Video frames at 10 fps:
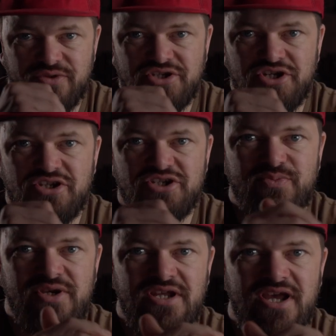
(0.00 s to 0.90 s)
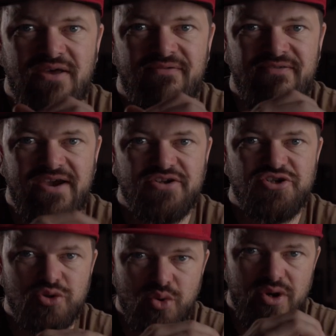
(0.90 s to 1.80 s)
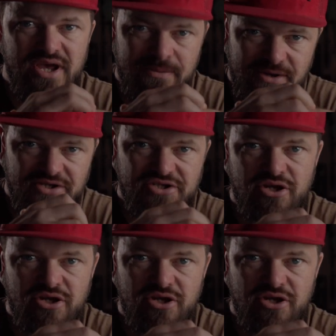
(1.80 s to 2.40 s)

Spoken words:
the shutter speed can affect your image.